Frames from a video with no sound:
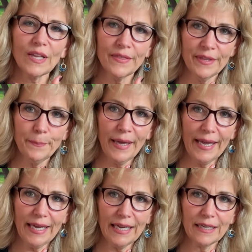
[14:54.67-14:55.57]
the
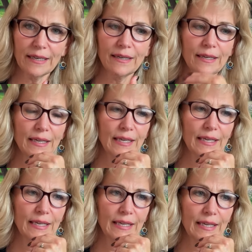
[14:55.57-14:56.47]
pain
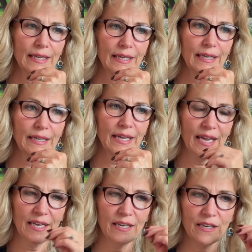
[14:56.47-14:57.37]

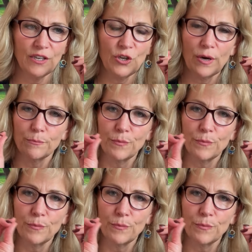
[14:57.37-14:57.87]
And, you know,